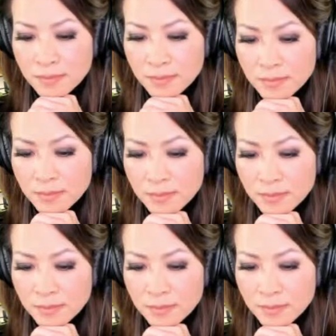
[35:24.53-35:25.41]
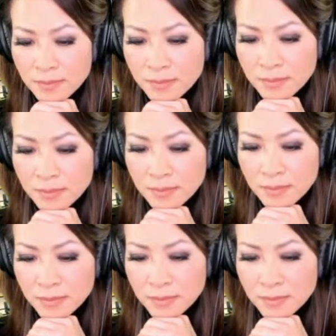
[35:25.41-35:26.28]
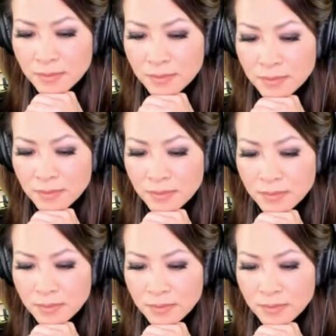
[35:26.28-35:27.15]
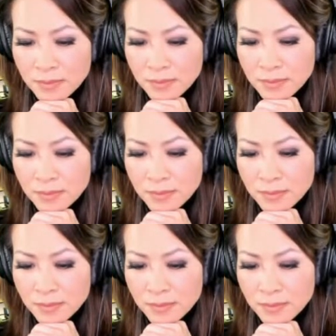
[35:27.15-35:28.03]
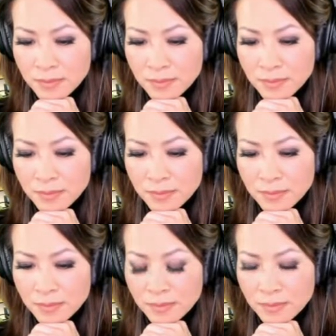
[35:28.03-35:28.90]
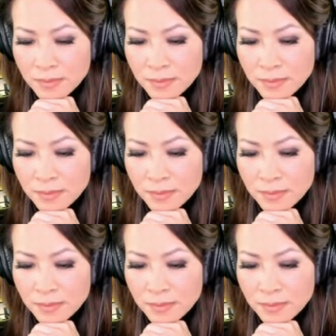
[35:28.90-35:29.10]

[no speech]